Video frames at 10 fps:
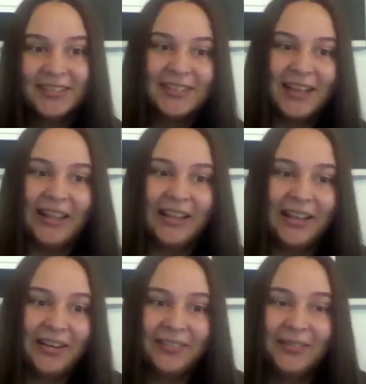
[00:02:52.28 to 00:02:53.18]
And
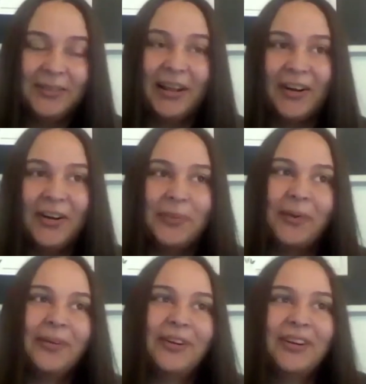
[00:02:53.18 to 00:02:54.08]
then we were like, oh my
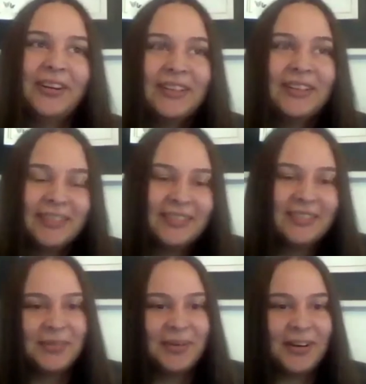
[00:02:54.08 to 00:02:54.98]
word.
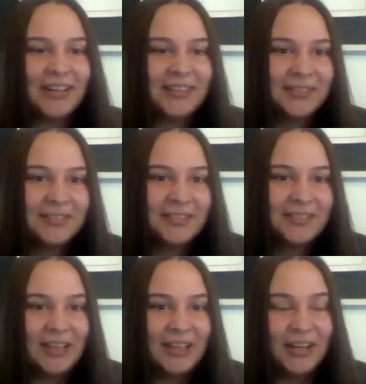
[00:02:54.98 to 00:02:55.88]
So we don't get to,
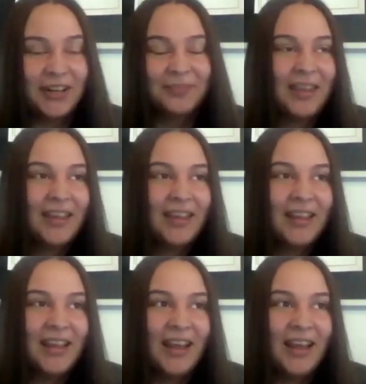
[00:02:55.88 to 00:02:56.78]

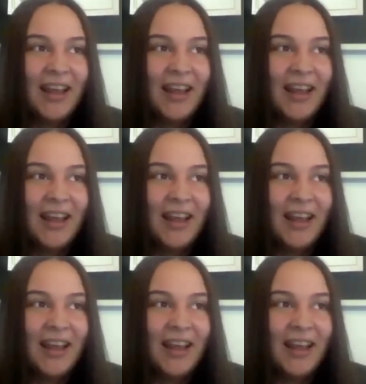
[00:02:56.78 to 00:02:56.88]
And